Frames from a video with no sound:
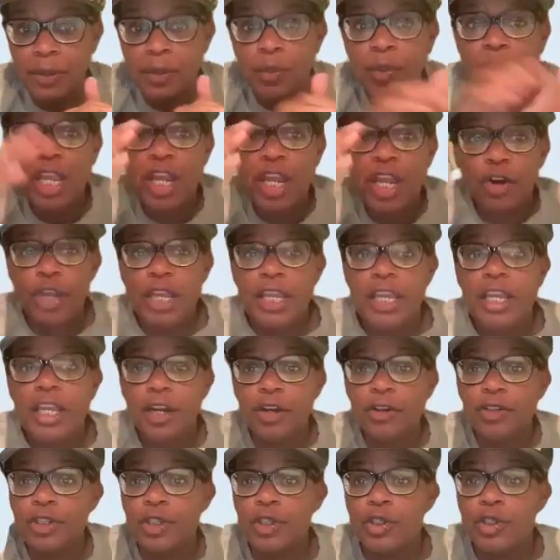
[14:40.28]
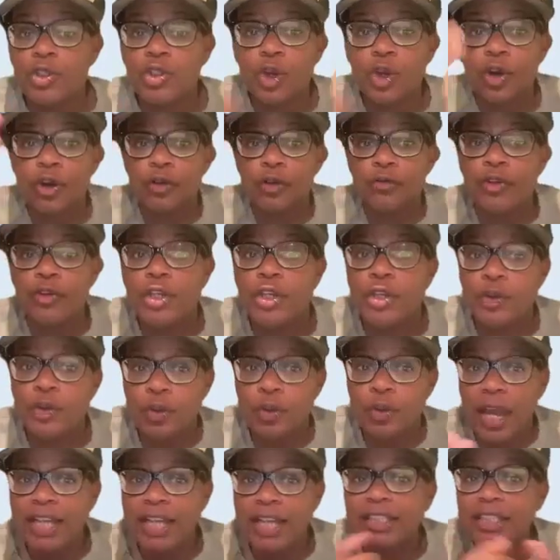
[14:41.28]
We are here to serve
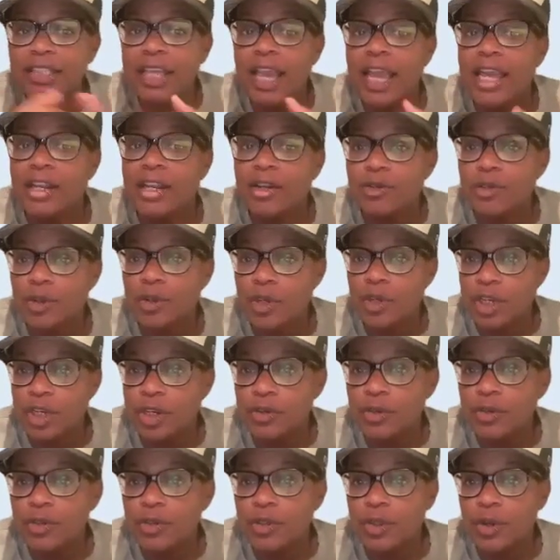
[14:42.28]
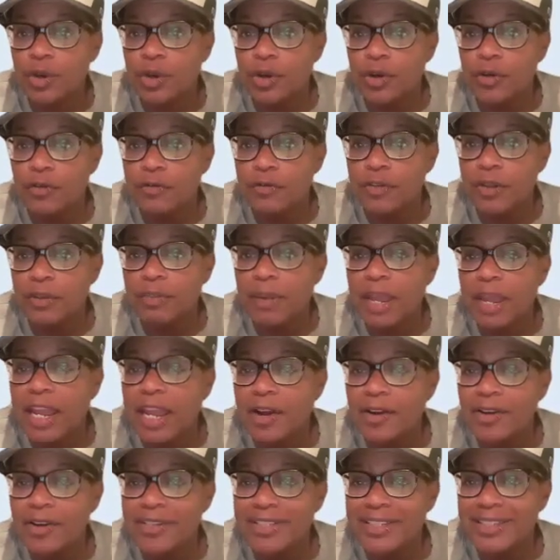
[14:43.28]
you. Educators are here to serve the
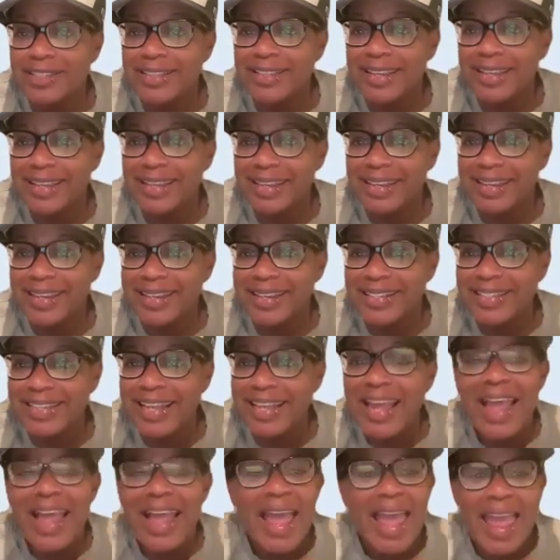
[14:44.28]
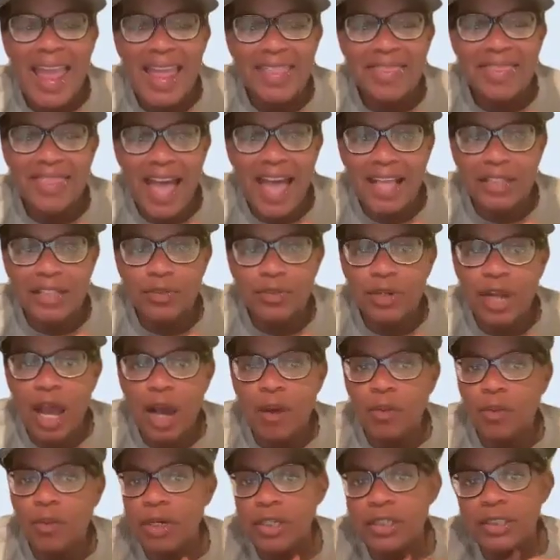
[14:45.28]
parents and the kids. And that's what
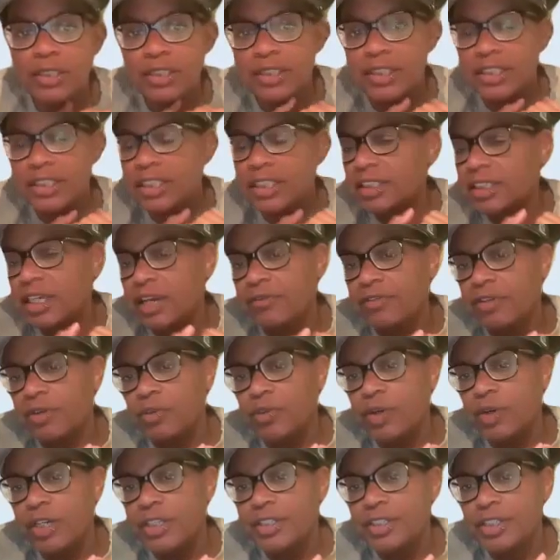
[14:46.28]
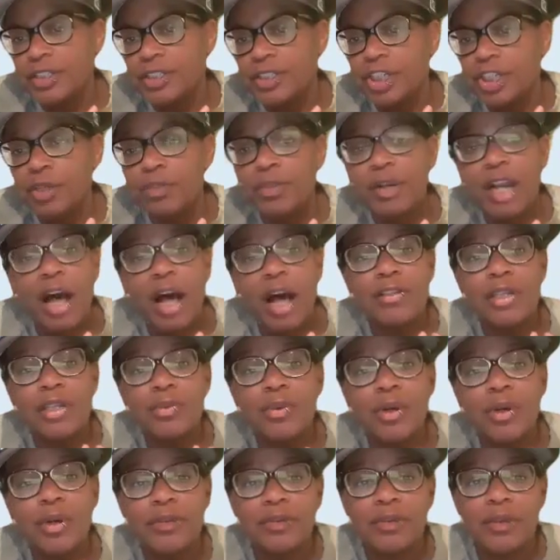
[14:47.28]
I want to teach everyone to do. But I also
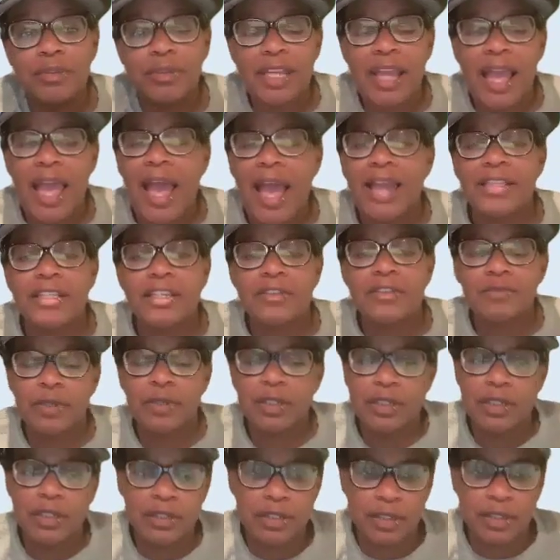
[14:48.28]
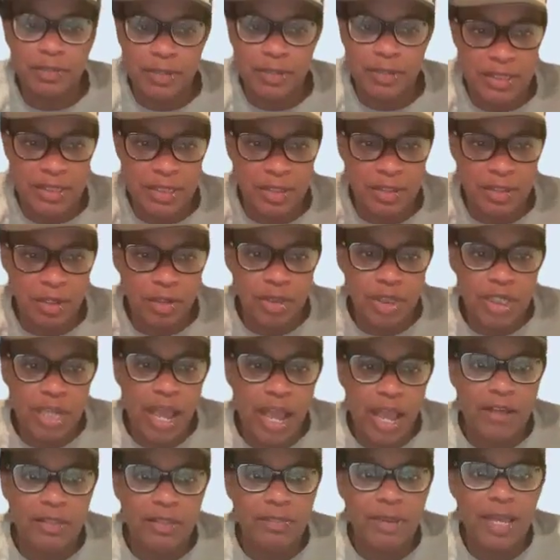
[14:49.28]
want them to be active participants in their
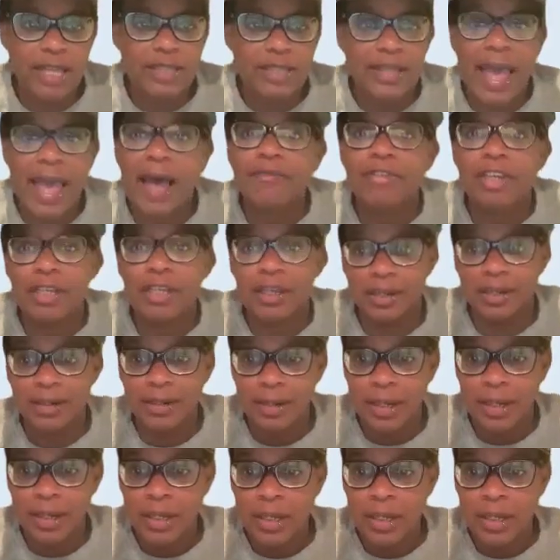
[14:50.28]
child's best advocate.